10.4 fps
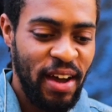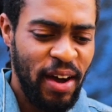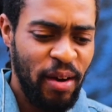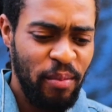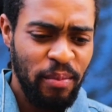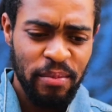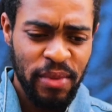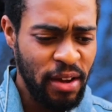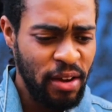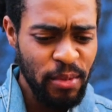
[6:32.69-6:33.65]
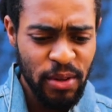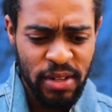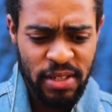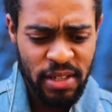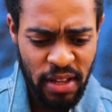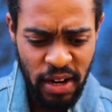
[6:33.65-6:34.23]
Um, the
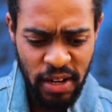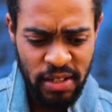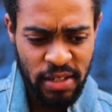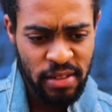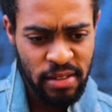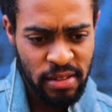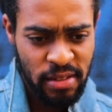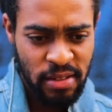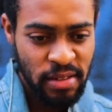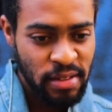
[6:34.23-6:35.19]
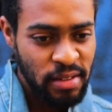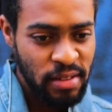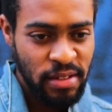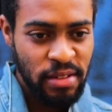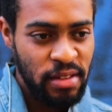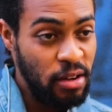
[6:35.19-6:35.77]
community, the artists,
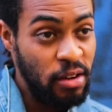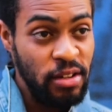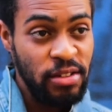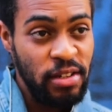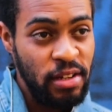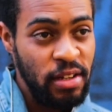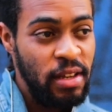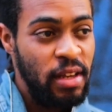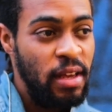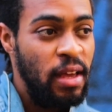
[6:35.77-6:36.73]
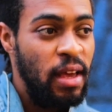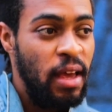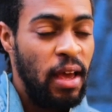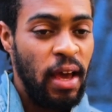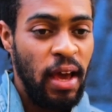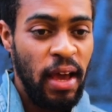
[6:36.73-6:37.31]
the culture,
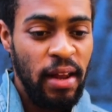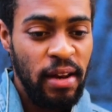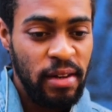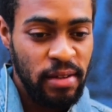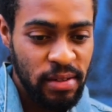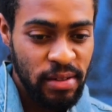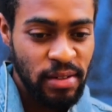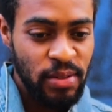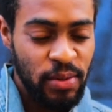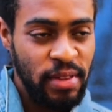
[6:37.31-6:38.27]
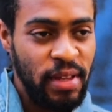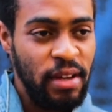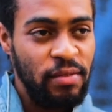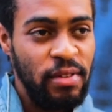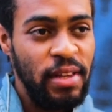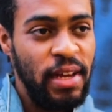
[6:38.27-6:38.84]
and uh, we're
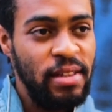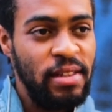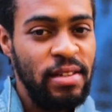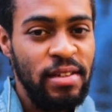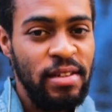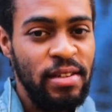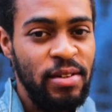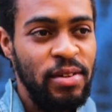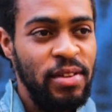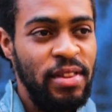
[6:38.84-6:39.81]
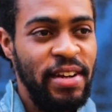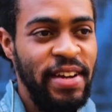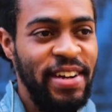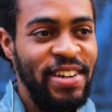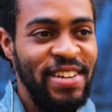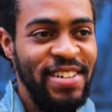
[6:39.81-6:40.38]
thankful that they're
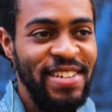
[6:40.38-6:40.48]
here.